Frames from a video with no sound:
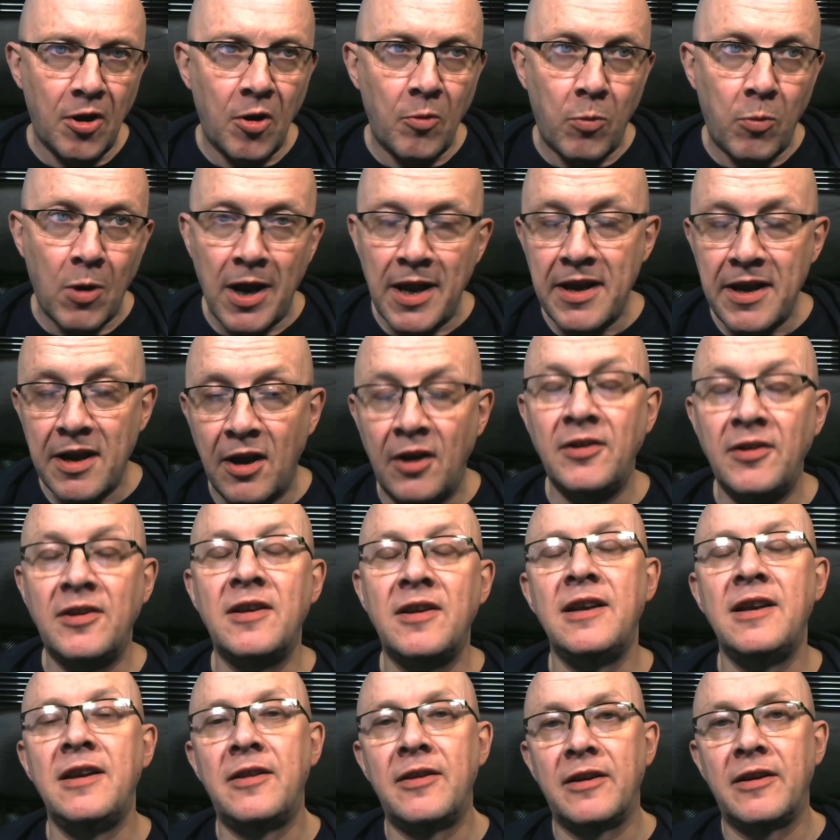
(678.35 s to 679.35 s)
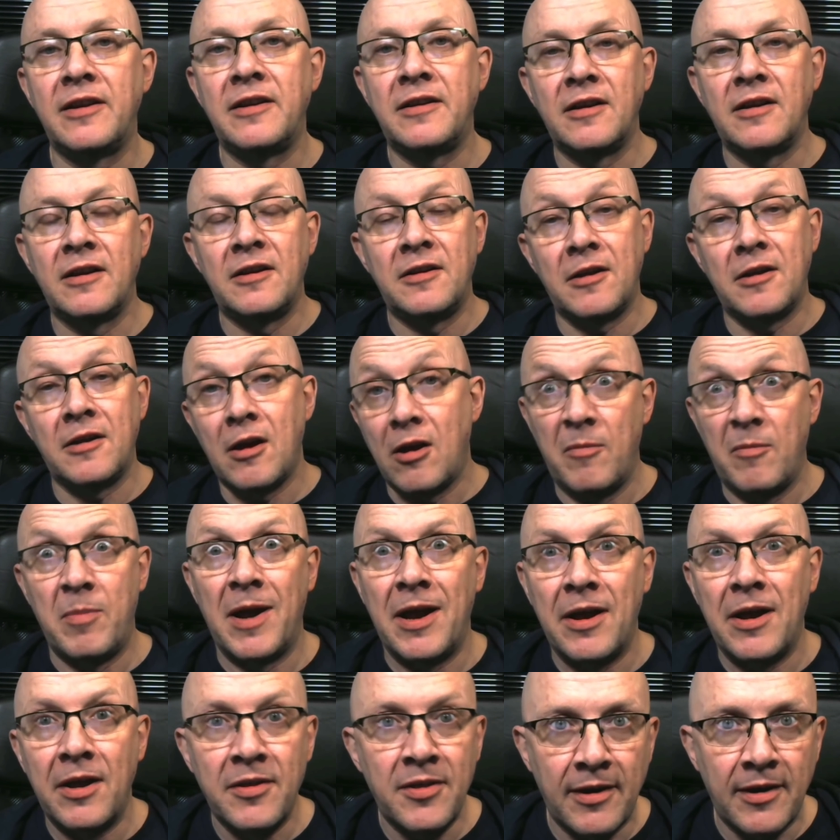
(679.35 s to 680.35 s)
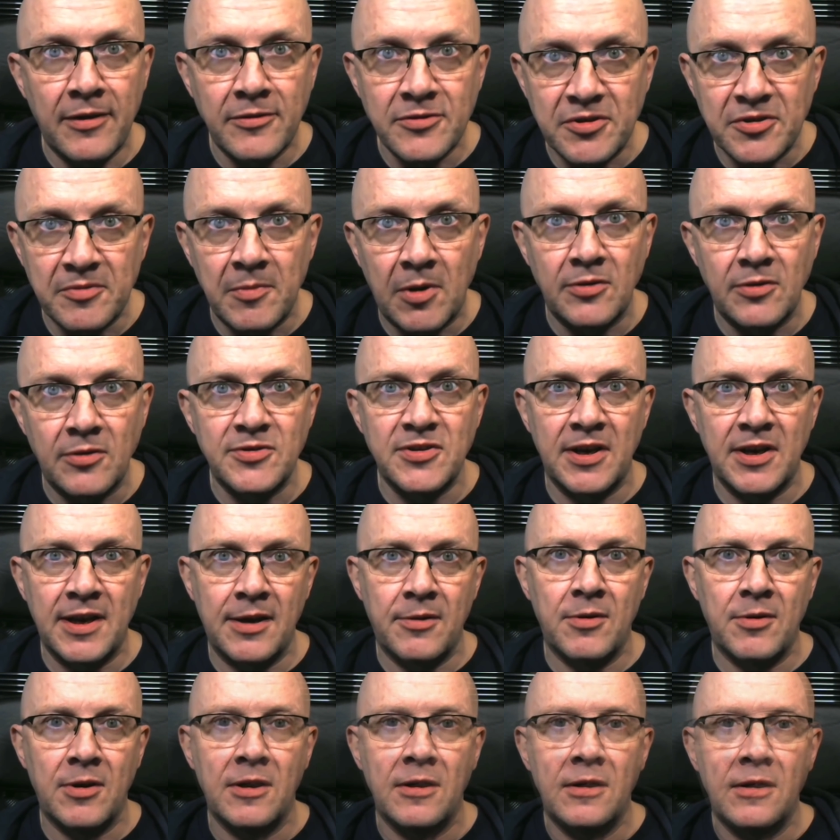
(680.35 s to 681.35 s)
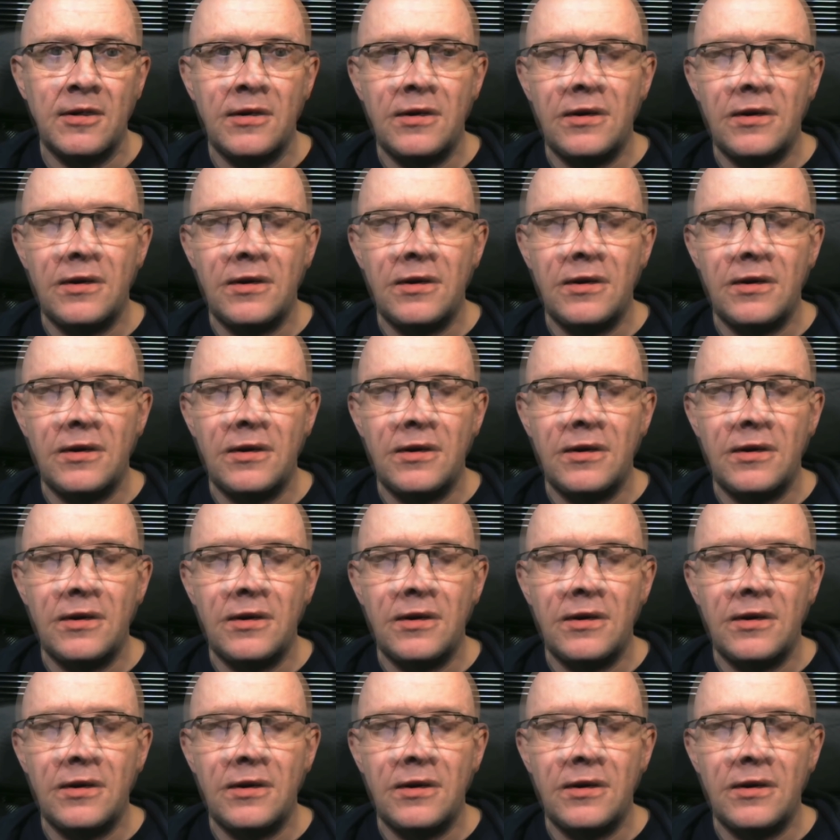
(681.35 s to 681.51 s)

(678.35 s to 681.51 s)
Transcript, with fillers: away underneath it at about 1,000 miles an hour.